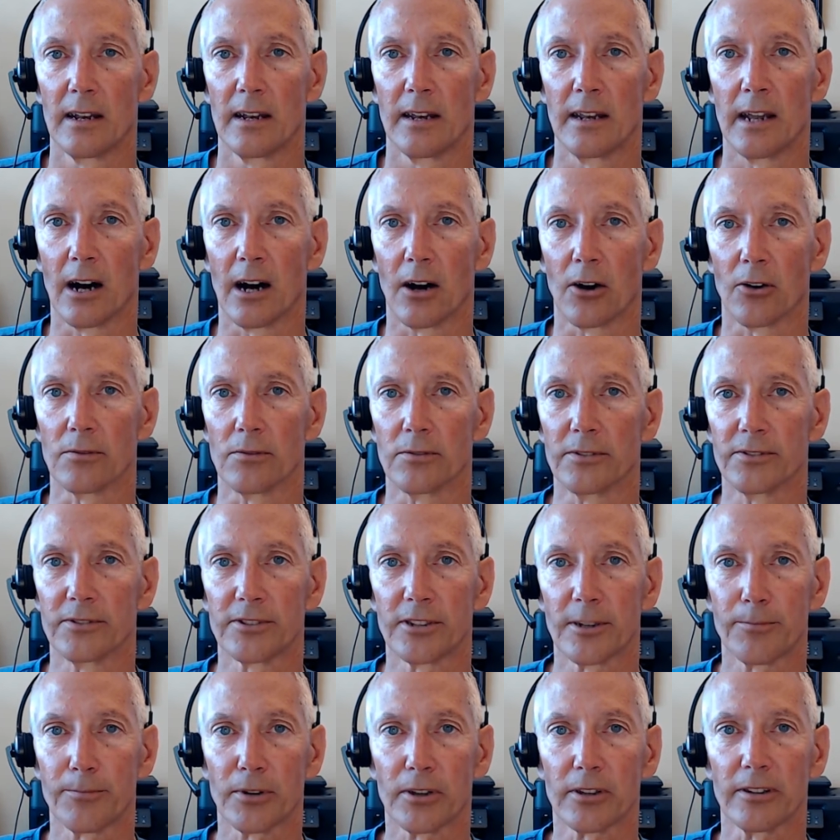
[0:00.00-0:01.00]
Now,
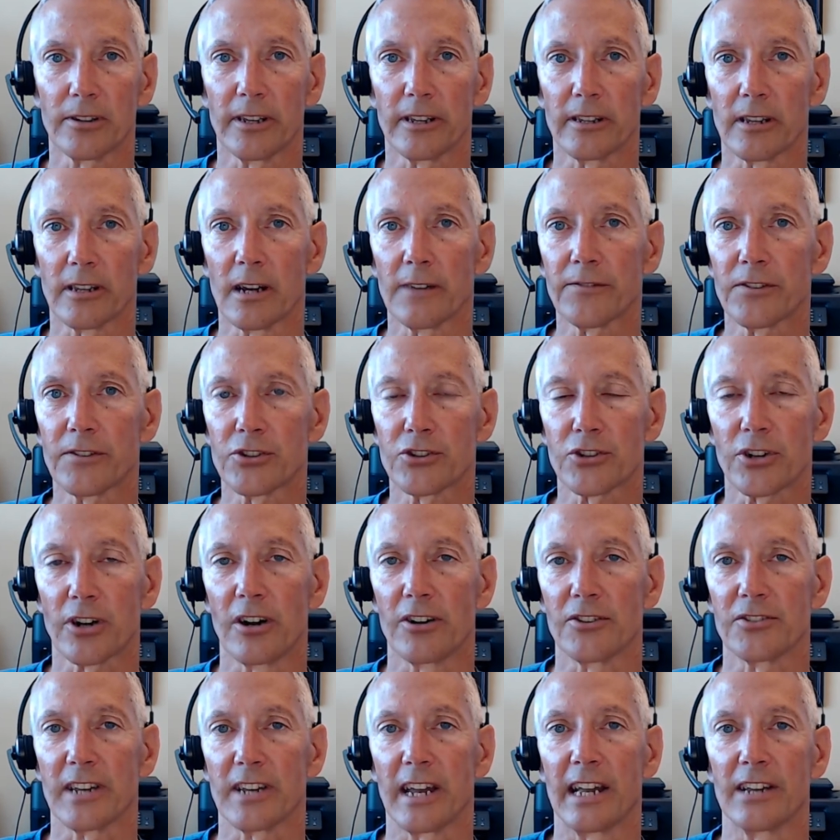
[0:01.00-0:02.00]
typically, life
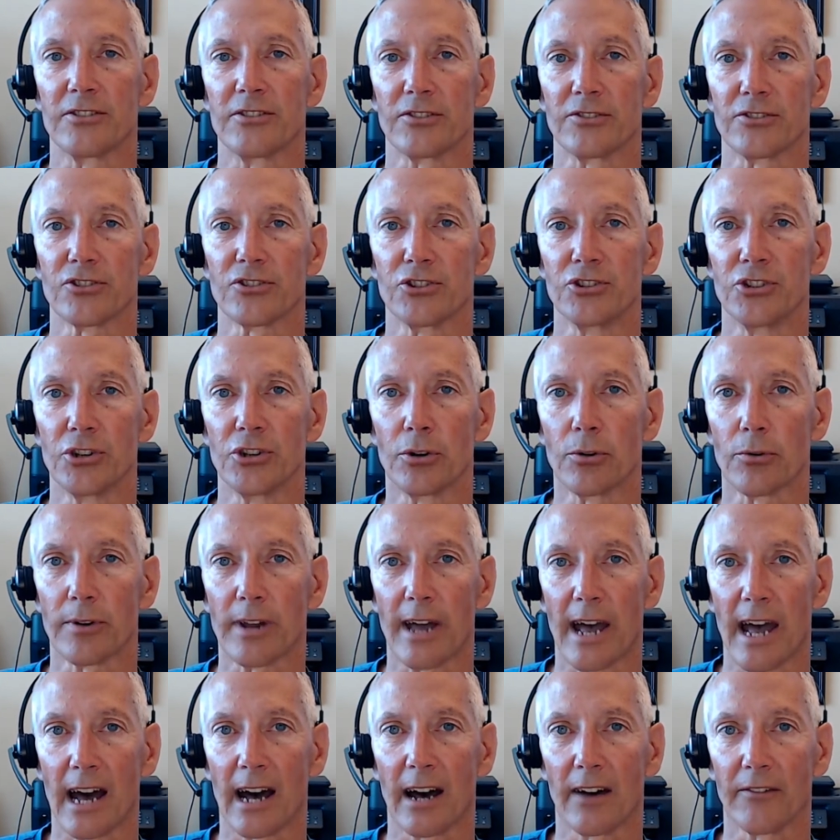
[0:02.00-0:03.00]
insurance agents don't
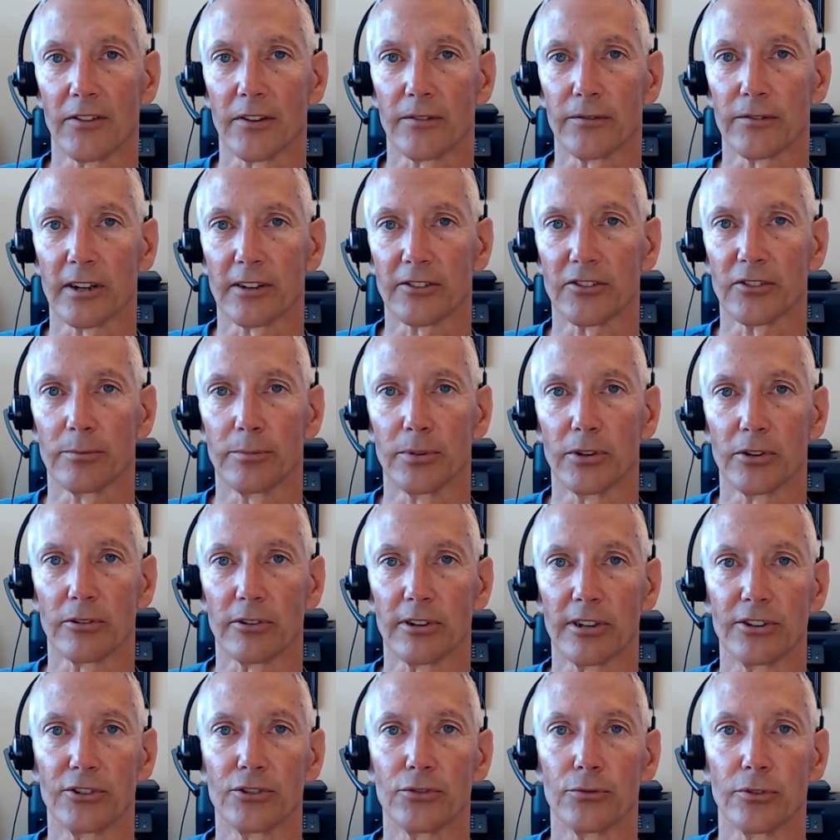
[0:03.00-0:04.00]
have the
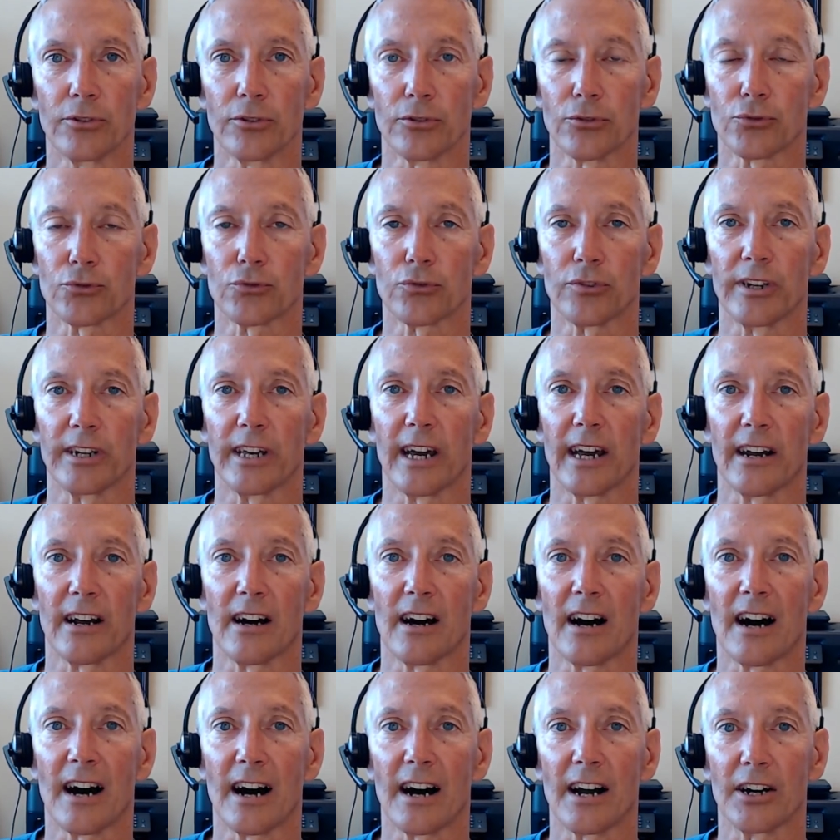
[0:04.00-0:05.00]
flexibility to illustrate at a
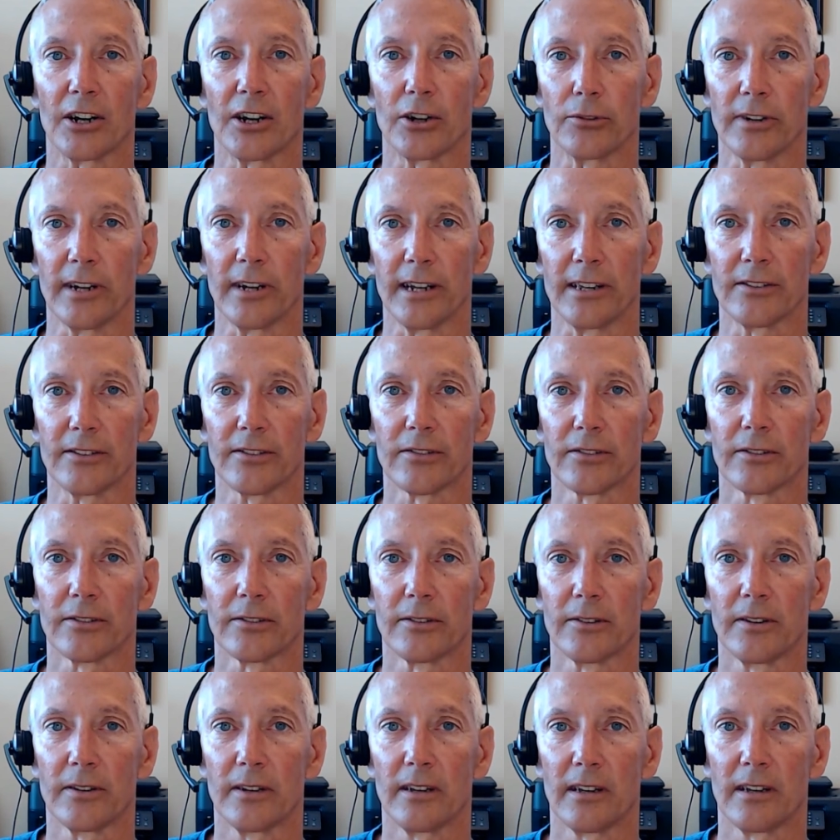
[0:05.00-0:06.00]
higher rate.
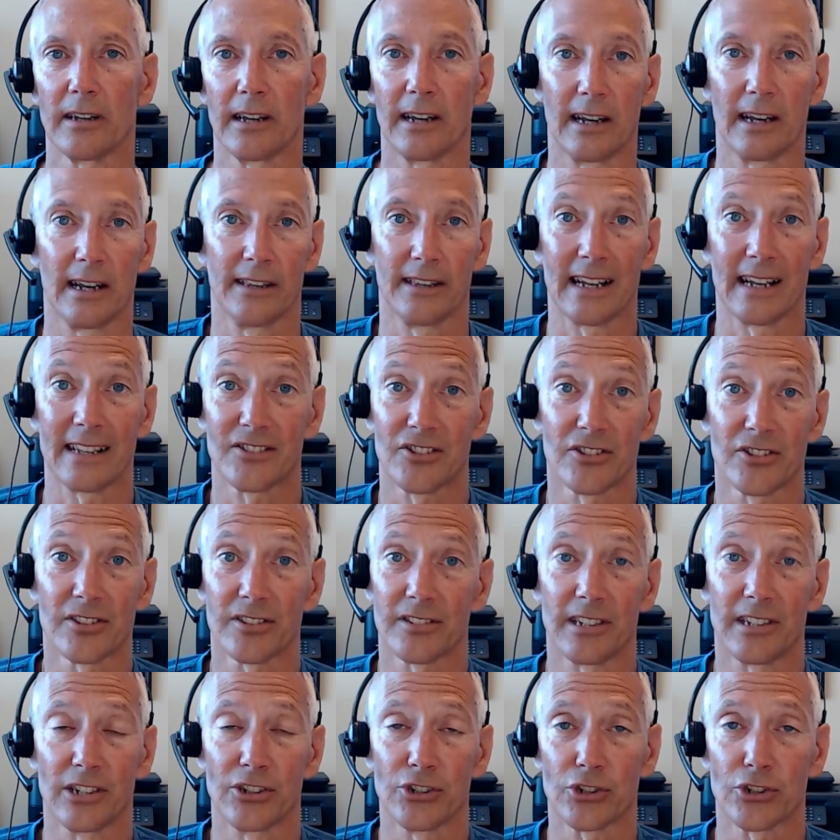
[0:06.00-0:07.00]
And that's
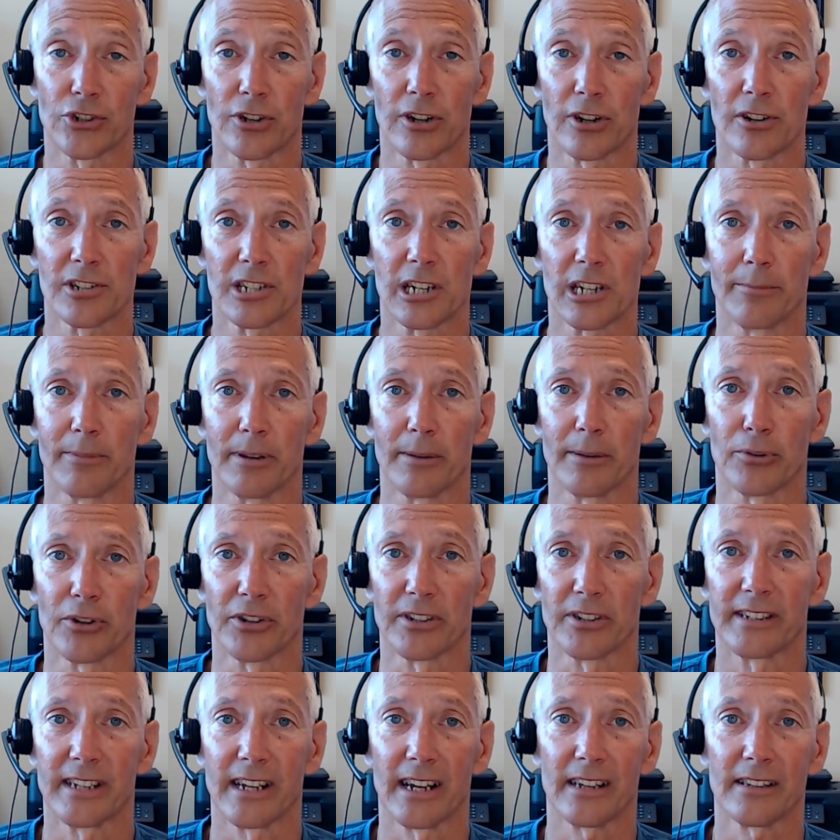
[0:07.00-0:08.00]
just the insurance company
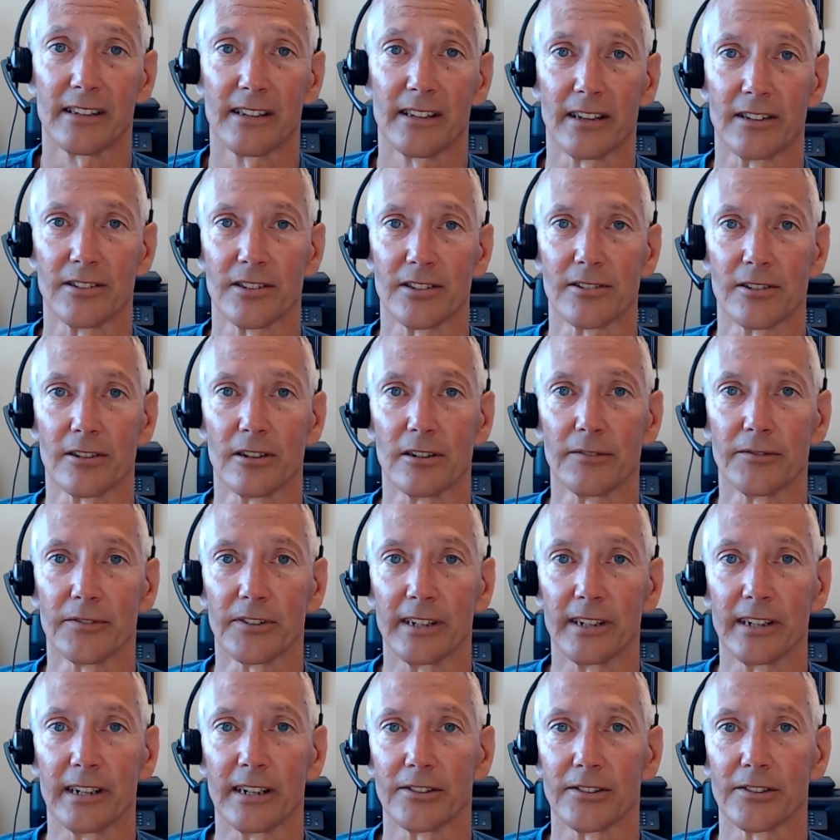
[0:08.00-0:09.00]
protecting itself
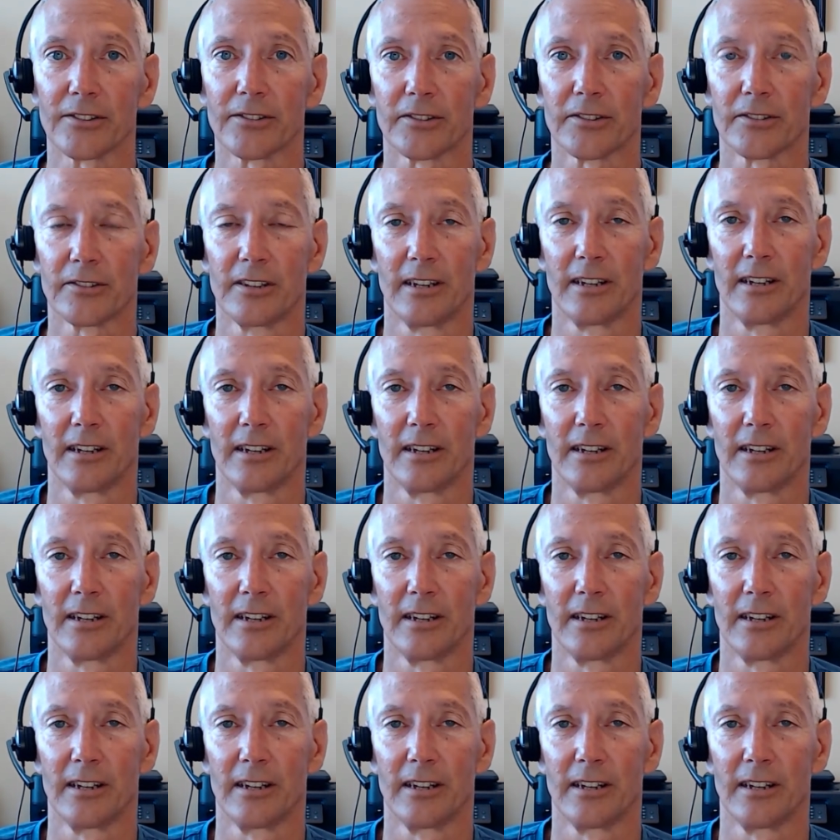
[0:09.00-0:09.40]
against